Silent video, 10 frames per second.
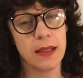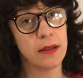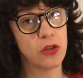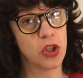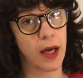
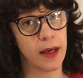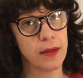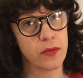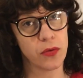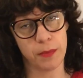is
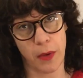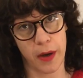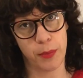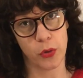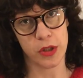just from my
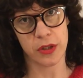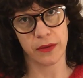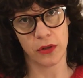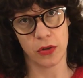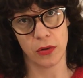point of
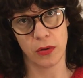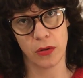view.